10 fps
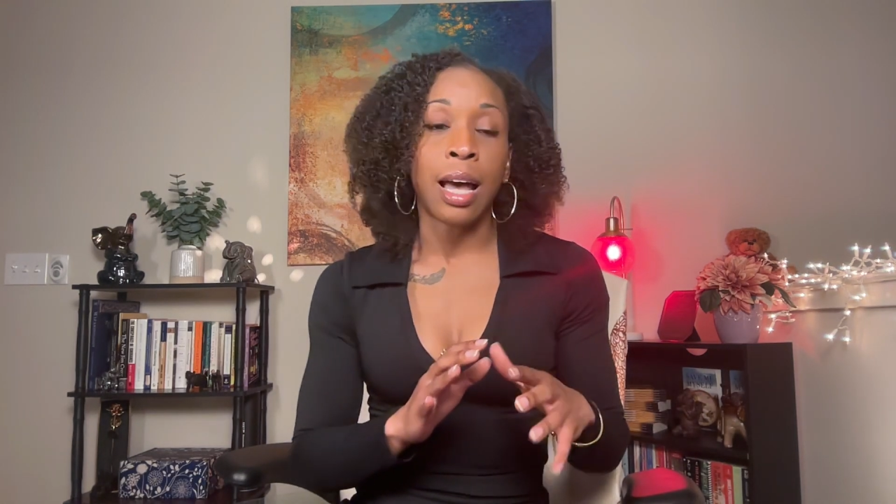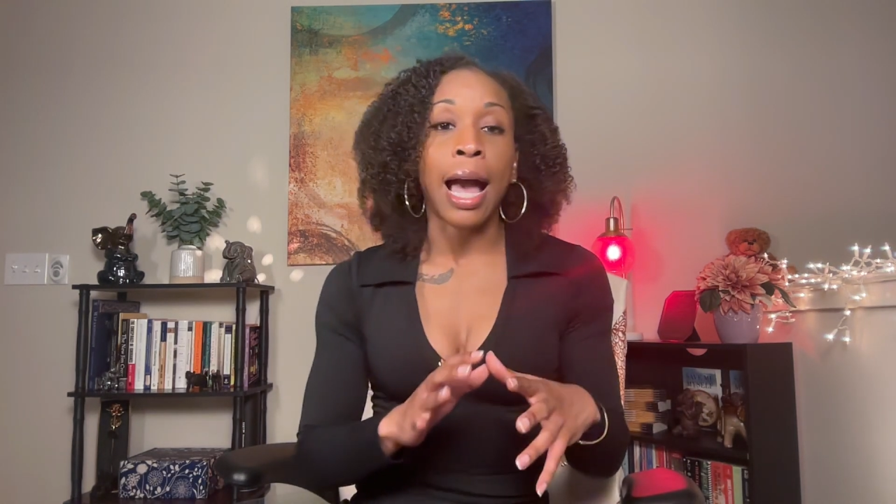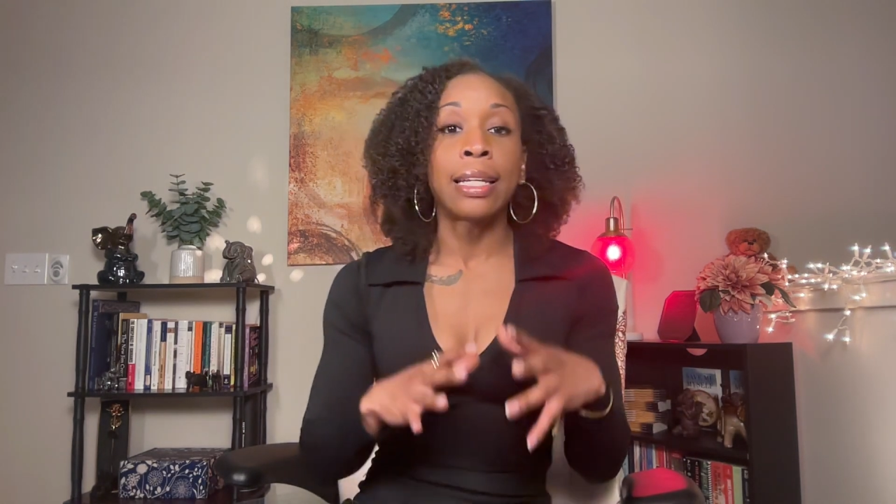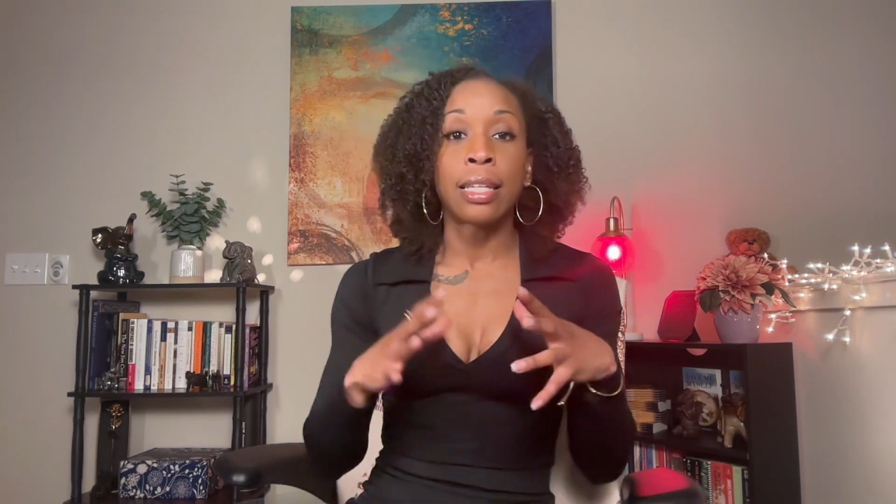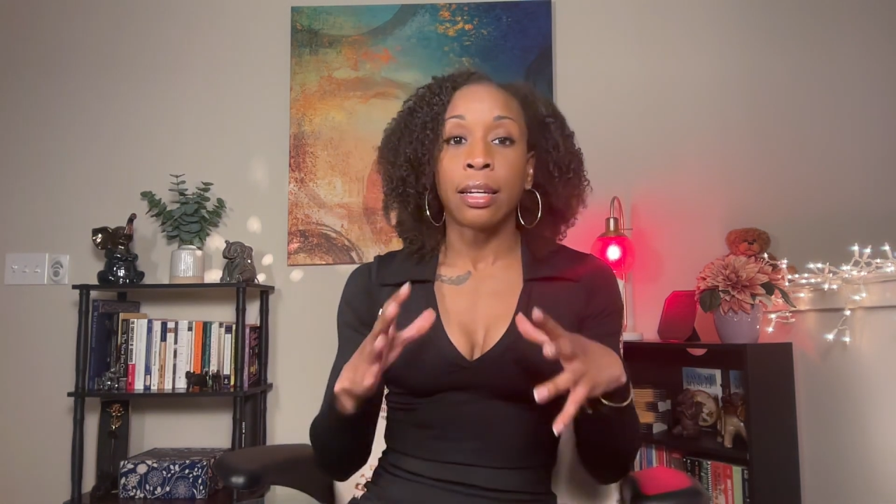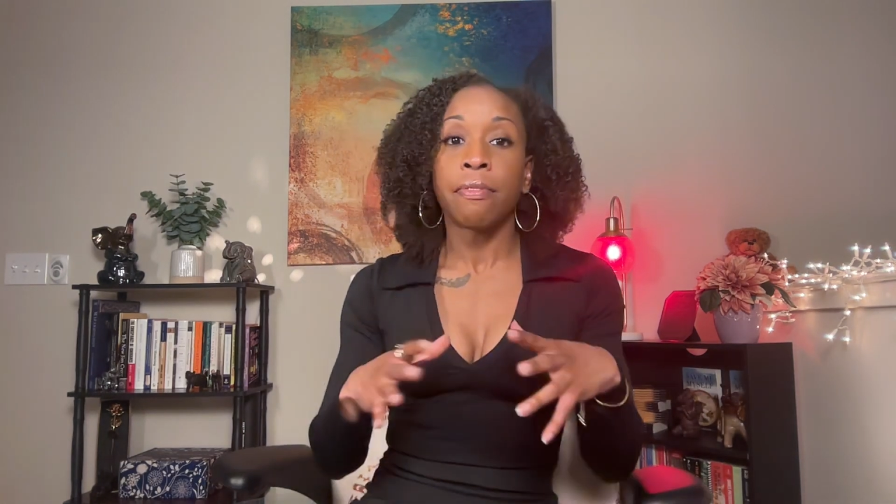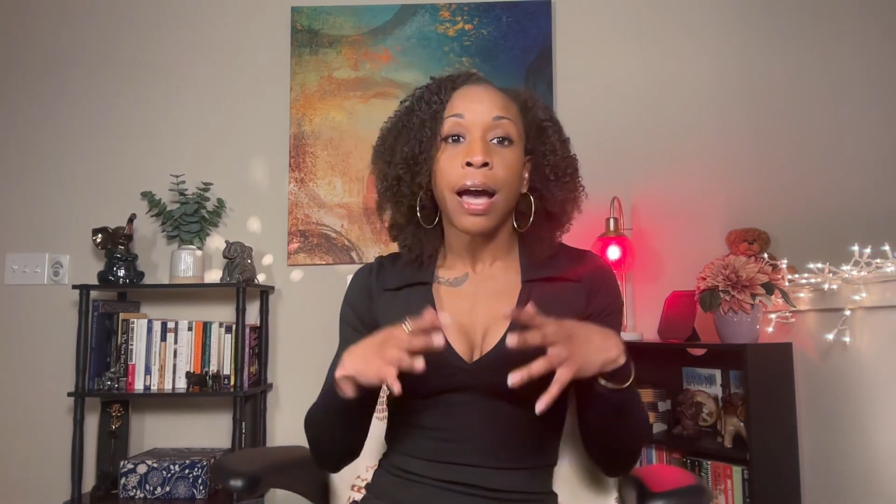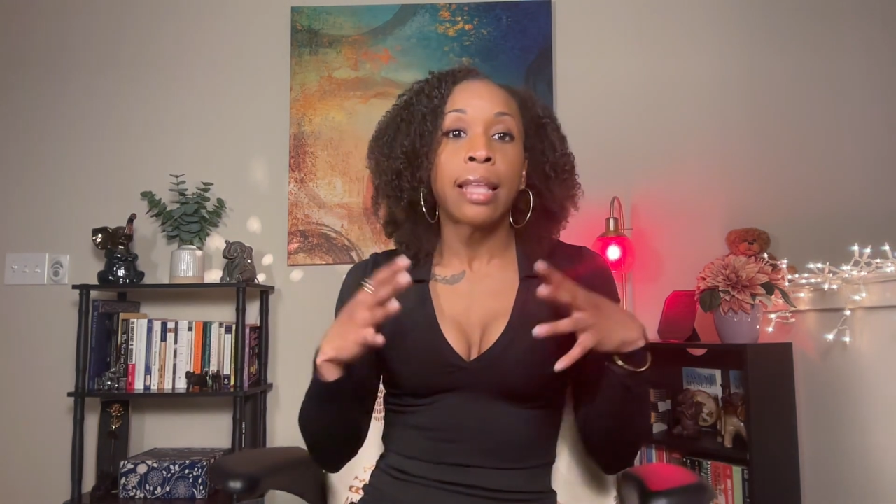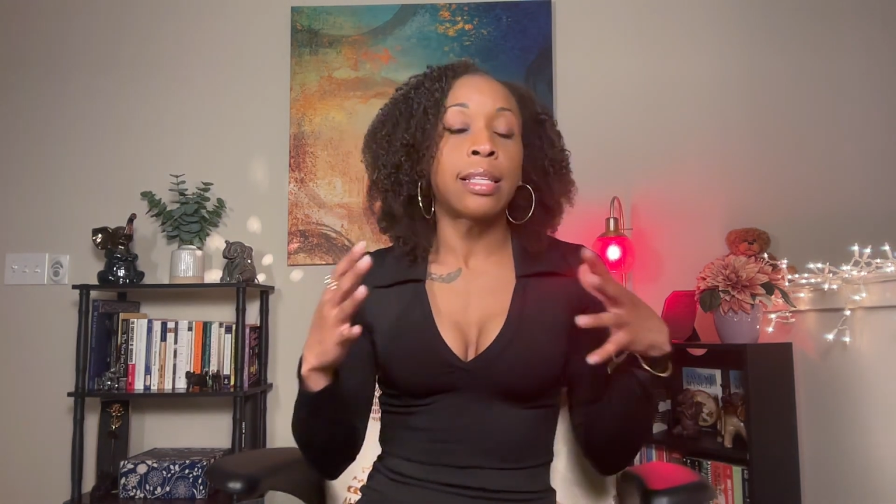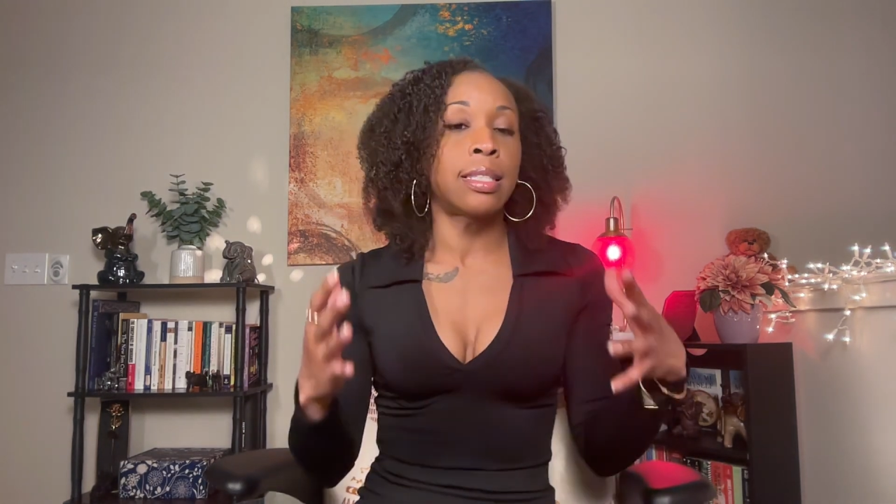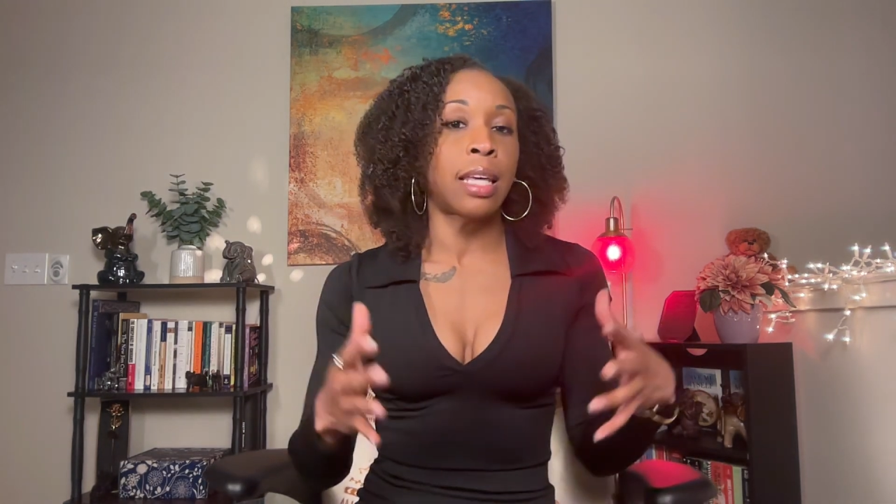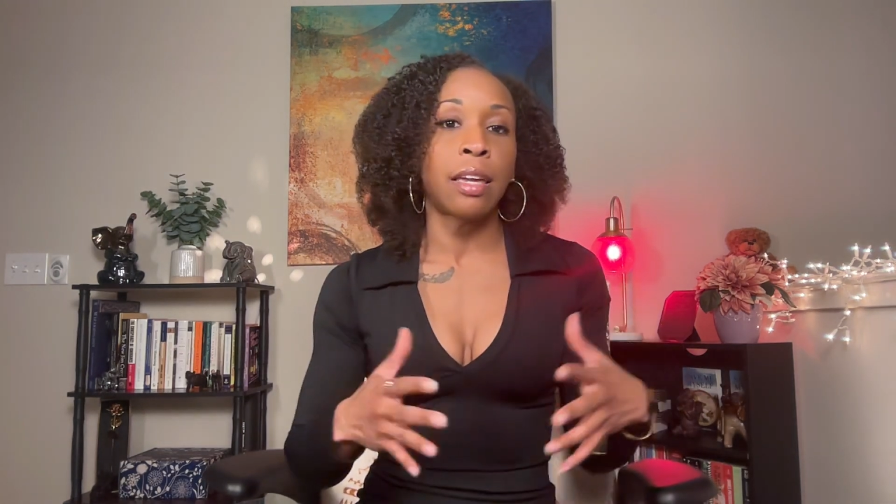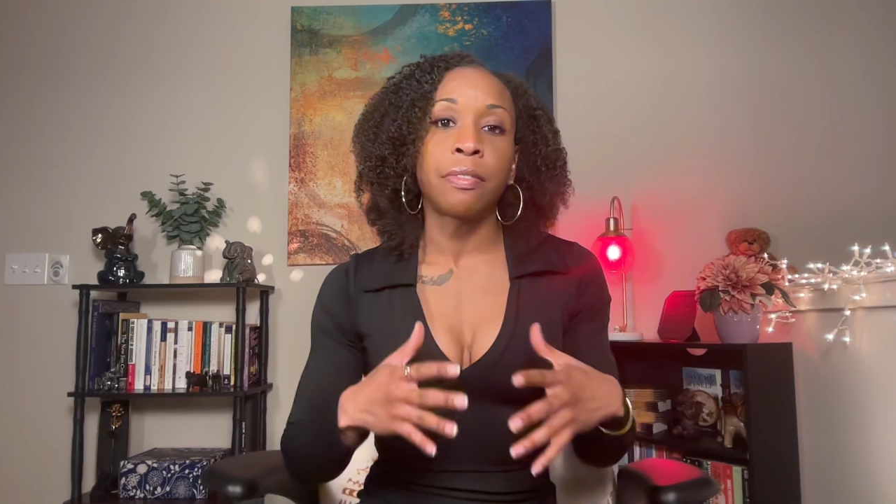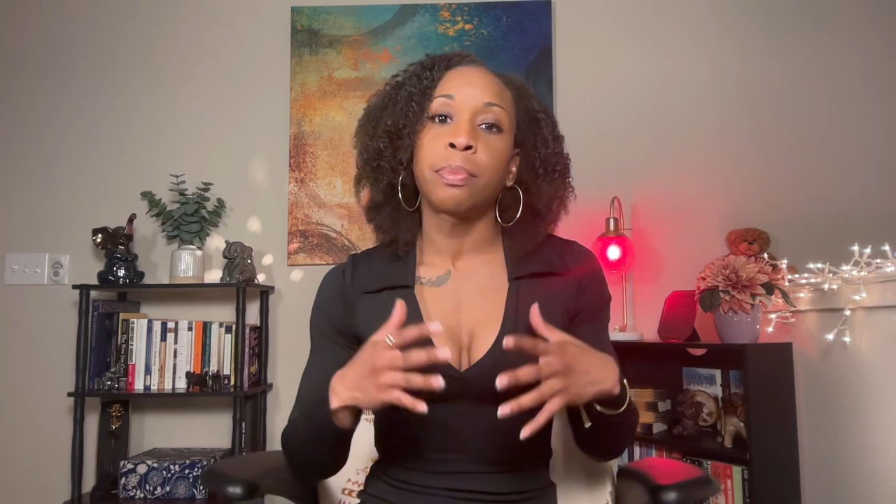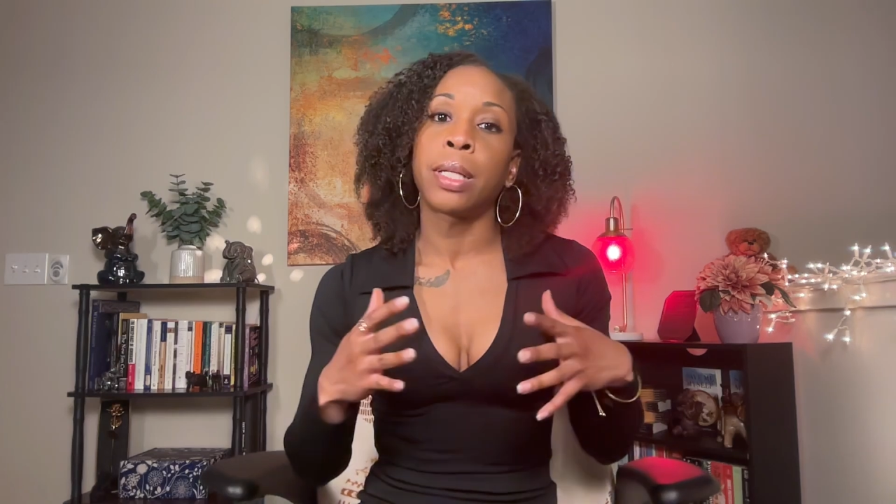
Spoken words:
Identify the safe